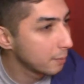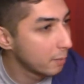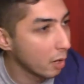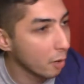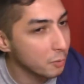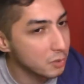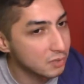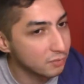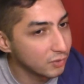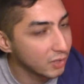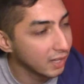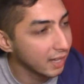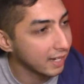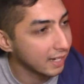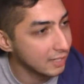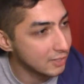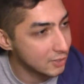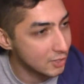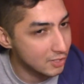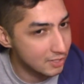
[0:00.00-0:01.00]
but I always feel like
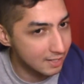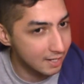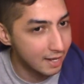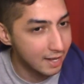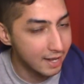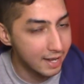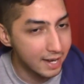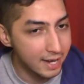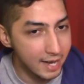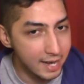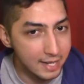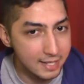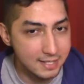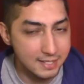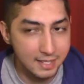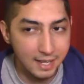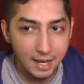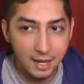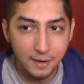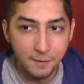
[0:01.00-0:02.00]
they're
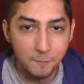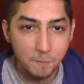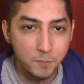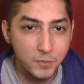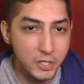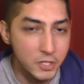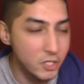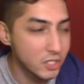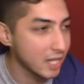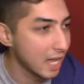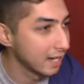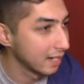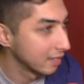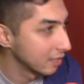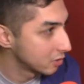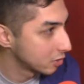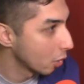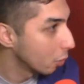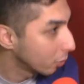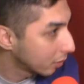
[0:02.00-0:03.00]
just kind of
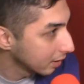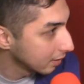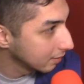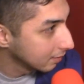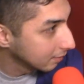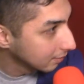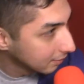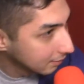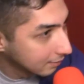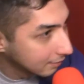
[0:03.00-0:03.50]
the token.